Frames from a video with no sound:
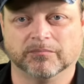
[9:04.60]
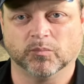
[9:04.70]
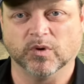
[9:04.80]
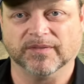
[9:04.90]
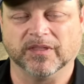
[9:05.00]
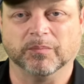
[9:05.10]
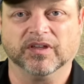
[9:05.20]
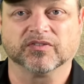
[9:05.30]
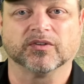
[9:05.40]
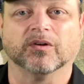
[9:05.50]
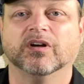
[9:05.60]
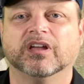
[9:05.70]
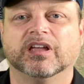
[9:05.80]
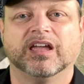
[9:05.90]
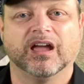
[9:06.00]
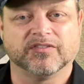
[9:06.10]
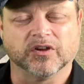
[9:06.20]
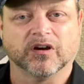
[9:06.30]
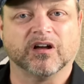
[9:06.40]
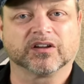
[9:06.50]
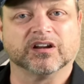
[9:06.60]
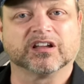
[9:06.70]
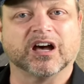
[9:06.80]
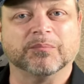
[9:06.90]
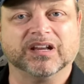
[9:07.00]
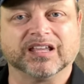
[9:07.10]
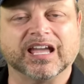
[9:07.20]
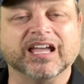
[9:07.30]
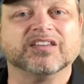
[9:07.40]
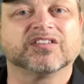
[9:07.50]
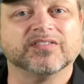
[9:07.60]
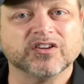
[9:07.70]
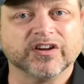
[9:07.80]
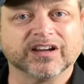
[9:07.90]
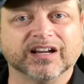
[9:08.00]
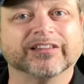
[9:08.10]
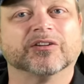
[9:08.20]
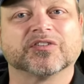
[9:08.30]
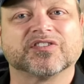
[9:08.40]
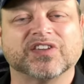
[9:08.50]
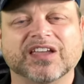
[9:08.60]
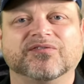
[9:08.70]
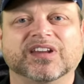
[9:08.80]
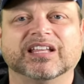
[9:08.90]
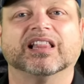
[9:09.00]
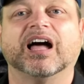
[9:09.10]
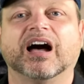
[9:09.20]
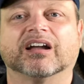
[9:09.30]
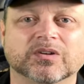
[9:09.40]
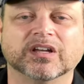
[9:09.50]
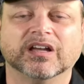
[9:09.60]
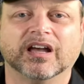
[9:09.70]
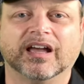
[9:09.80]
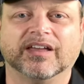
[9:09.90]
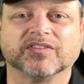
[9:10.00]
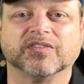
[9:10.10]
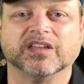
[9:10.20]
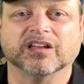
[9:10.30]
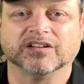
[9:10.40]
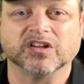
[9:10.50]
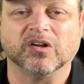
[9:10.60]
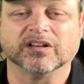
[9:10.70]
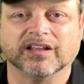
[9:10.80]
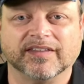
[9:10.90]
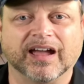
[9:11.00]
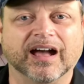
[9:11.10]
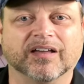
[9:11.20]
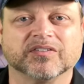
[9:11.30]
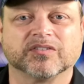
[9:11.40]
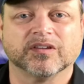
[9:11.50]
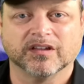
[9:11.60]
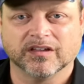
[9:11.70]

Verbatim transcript: with the pistol. They're all going to come in a case, and then you're going to get a little safety lock. As the adult in the house,